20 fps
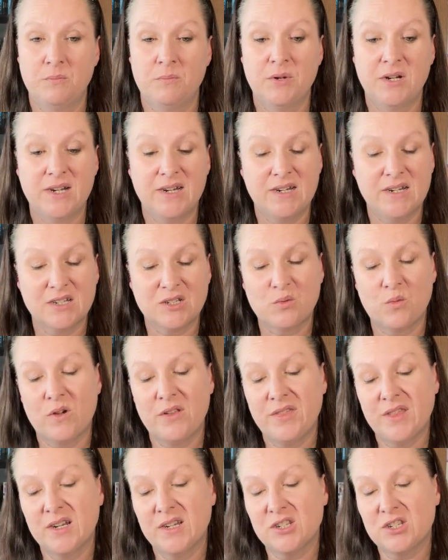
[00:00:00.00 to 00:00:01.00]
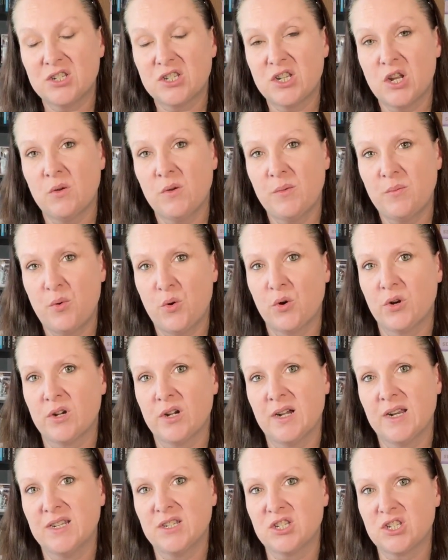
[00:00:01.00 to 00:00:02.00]
but it is one that is so
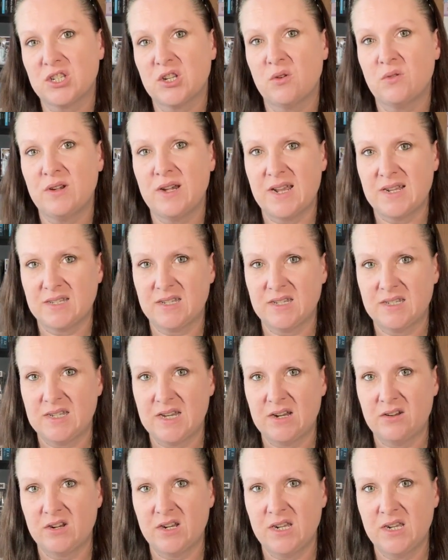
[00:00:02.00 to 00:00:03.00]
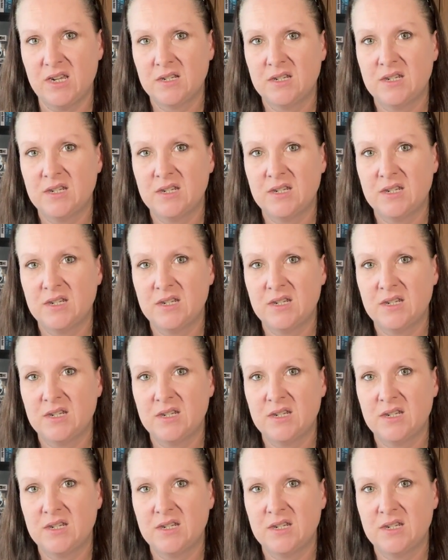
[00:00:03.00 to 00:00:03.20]
important and so necessary